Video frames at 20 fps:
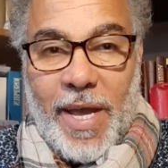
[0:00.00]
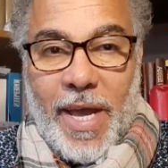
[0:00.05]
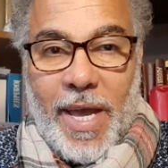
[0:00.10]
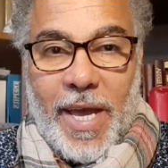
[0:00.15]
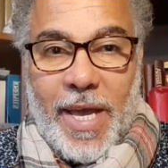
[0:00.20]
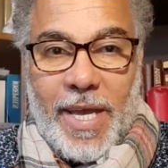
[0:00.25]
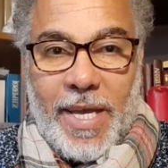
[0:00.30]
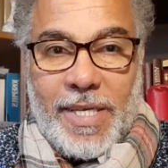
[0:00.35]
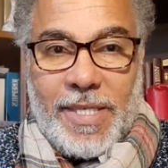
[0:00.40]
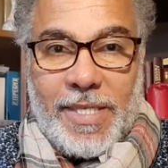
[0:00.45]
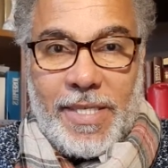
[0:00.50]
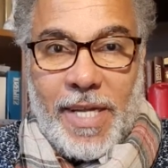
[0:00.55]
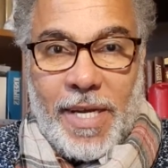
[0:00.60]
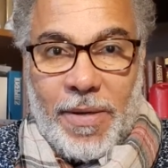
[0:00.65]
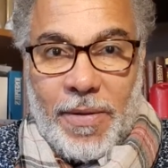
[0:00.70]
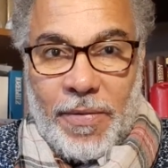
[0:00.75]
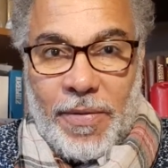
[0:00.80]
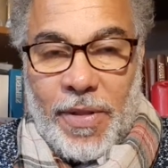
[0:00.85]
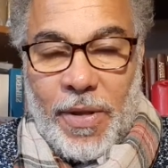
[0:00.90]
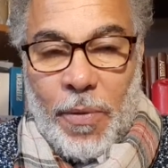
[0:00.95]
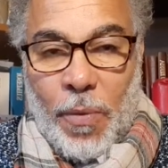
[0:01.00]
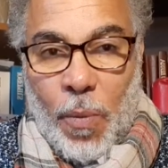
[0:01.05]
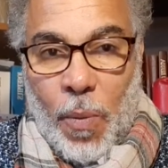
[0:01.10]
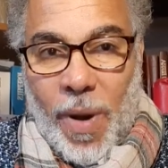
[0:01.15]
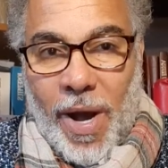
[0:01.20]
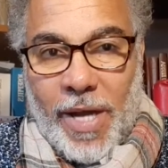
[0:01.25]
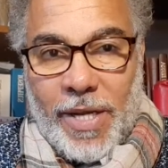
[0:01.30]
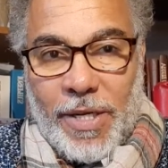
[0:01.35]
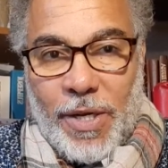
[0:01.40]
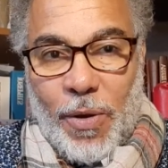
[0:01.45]
He is the, the
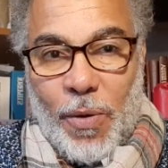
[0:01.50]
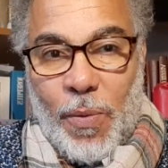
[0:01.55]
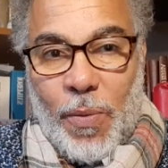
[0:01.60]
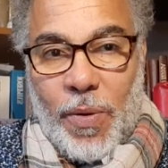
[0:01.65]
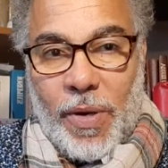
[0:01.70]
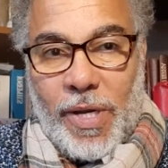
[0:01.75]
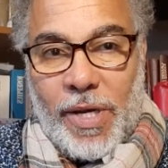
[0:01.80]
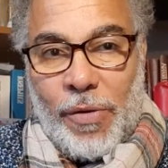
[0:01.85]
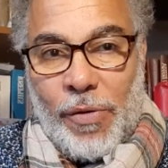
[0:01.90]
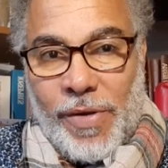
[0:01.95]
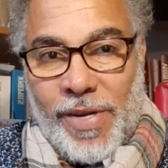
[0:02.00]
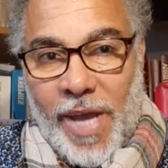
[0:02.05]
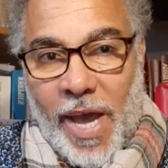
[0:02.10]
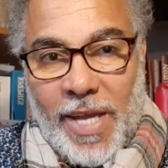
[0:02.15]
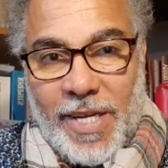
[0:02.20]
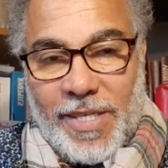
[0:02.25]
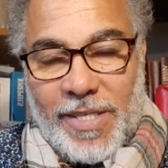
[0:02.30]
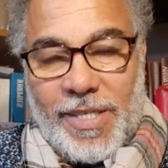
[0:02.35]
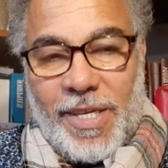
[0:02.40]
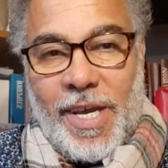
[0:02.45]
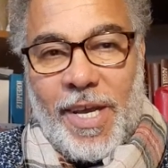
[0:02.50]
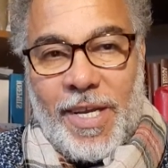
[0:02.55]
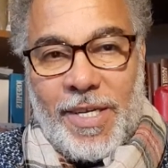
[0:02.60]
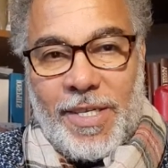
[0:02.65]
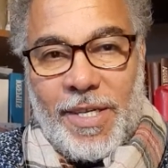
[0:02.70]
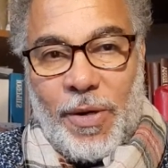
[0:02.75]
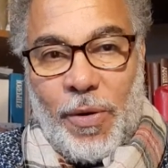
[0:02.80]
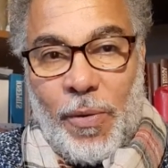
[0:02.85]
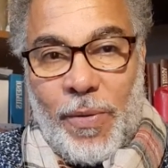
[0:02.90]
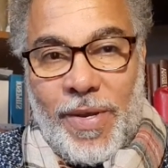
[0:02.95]
one who
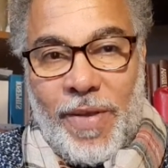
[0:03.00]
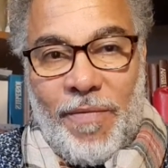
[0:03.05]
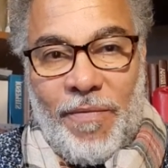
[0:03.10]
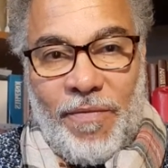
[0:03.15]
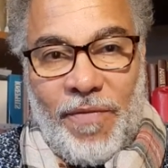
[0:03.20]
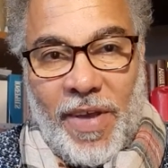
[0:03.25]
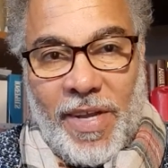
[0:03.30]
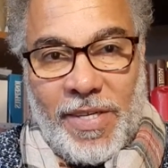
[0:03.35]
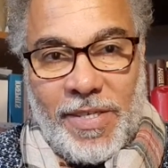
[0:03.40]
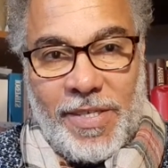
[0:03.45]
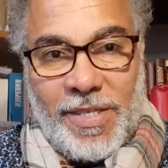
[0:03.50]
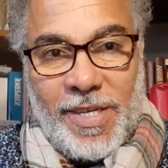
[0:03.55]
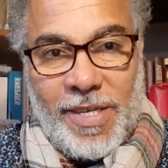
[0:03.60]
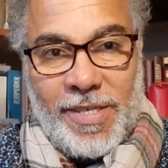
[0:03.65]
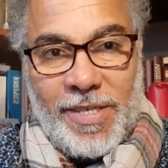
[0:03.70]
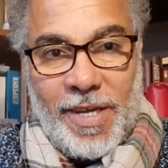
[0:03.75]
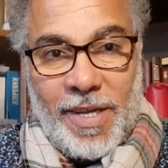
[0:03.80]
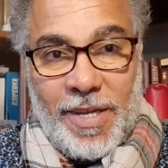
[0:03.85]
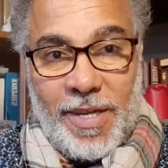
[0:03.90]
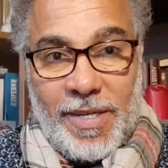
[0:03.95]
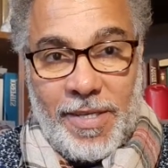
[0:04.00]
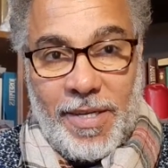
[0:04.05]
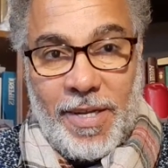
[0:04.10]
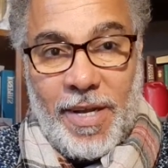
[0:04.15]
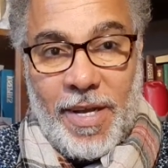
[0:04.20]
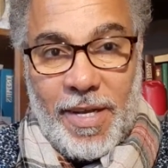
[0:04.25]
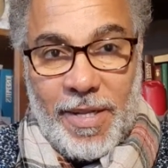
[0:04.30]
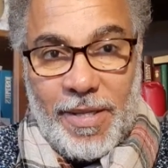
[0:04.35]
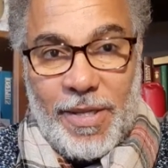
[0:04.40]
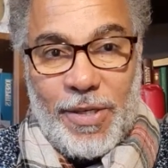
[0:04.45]
created who invented
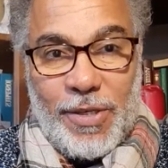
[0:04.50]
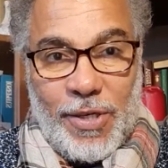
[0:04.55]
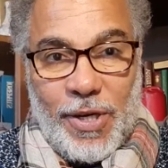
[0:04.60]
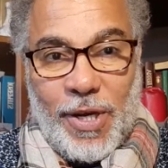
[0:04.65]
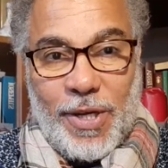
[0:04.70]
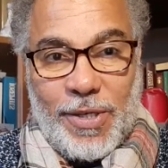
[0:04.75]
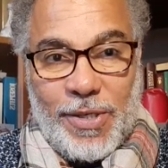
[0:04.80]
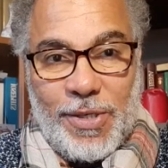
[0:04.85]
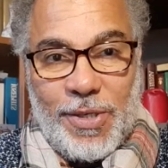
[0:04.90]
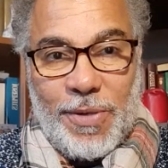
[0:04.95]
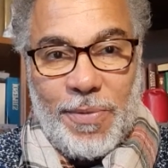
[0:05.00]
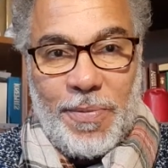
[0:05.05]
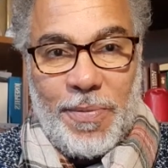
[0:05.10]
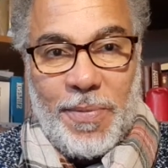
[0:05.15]
the church.